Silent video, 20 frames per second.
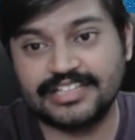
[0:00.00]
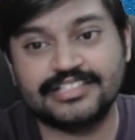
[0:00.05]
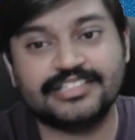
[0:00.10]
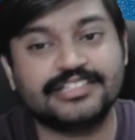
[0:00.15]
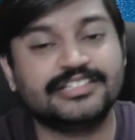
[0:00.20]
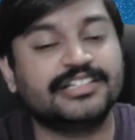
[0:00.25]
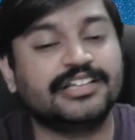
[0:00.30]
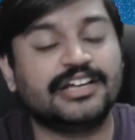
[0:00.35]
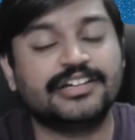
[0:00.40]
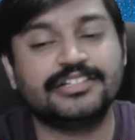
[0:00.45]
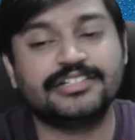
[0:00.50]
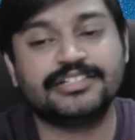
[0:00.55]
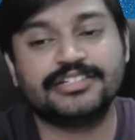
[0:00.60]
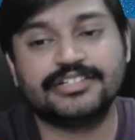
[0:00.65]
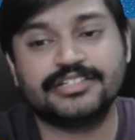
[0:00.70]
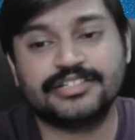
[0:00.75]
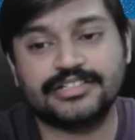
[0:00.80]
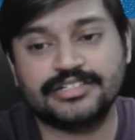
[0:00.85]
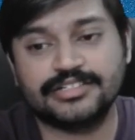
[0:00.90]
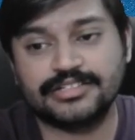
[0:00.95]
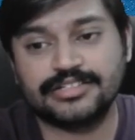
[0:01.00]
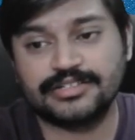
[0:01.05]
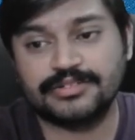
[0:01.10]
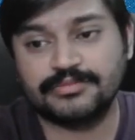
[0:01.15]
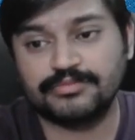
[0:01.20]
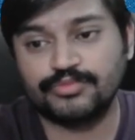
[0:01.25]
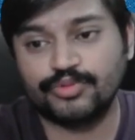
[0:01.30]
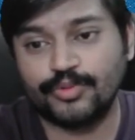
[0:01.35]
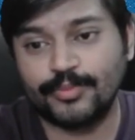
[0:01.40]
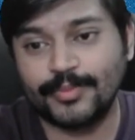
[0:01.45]
And another
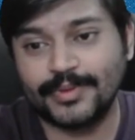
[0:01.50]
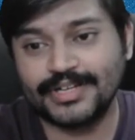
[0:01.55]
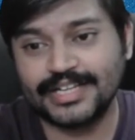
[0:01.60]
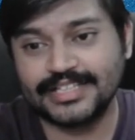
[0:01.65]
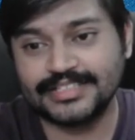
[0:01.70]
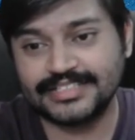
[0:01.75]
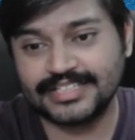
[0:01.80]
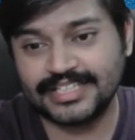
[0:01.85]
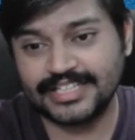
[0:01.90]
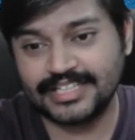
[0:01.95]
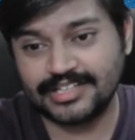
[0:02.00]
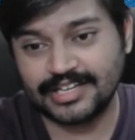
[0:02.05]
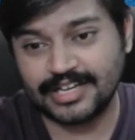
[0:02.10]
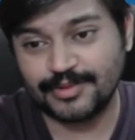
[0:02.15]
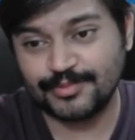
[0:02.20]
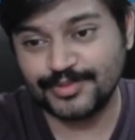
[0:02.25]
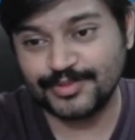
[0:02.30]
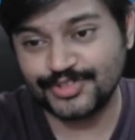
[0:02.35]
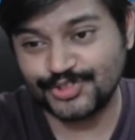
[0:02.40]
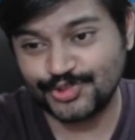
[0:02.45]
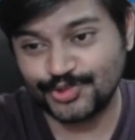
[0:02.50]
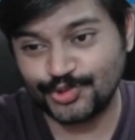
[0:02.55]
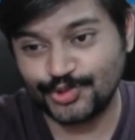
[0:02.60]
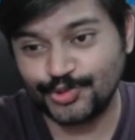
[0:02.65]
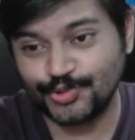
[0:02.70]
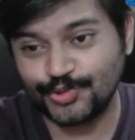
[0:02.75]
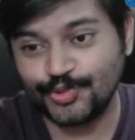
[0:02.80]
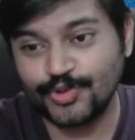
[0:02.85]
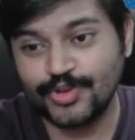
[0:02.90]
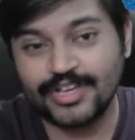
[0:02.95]
moment I think I must show
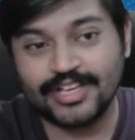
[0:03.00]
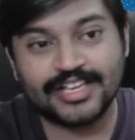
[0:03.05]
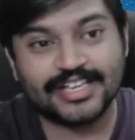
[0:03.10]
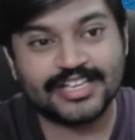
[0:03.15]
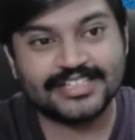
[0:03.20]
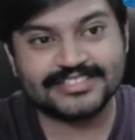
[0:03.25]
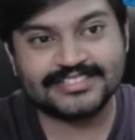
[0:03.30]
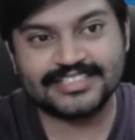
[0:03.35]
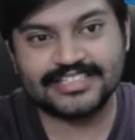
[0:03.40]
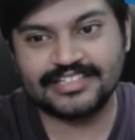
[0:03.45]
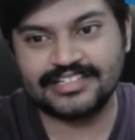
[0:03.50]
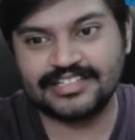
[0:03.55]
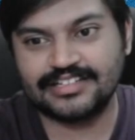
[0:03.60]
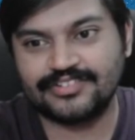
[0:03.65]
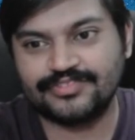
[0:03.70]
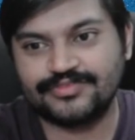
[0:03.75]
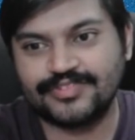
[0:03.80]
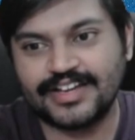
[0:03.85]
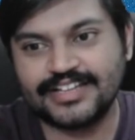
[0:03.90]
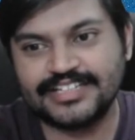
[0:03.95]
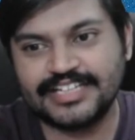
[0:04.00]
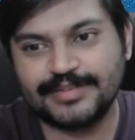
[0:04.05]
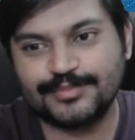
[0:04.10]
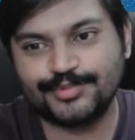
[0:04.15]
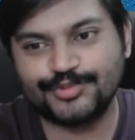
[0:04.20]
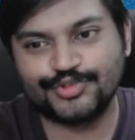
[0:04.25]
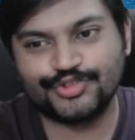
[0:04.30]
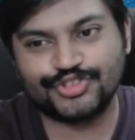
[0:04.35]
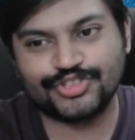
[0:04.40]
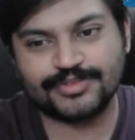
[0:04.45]
you is the final
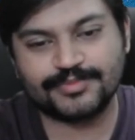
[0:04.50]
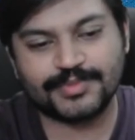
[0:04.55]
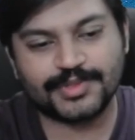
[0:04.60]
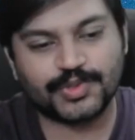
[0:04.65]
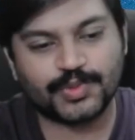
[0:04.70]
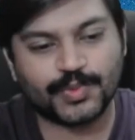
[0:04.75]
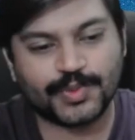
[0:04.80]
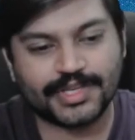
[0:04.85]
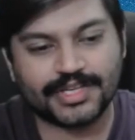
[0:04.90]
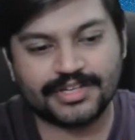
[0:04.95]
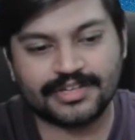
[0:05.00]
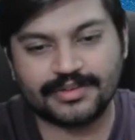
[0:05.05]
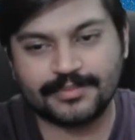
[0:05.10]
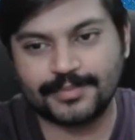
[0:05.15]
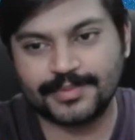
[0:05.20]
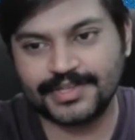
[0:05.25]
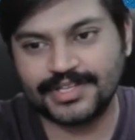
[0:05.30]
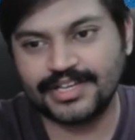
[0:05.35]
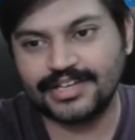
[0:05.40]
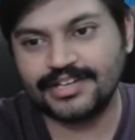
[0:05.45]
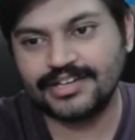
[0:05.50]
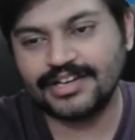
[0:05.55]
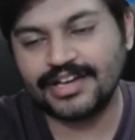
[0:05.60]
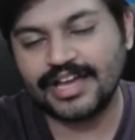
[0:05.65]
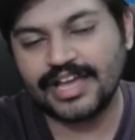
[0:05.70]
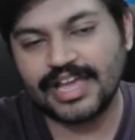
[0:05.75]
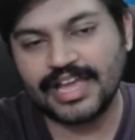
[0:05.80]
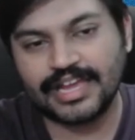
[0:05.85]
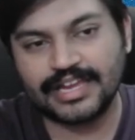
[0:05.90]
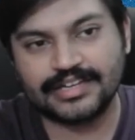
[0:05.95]
position between
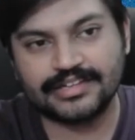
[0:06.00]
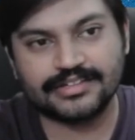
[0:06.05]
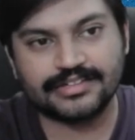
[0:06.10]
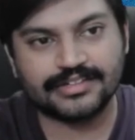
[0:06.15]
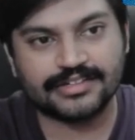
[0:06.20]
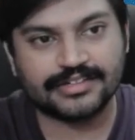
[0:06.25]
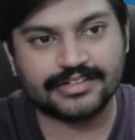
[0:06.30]
Priyanka and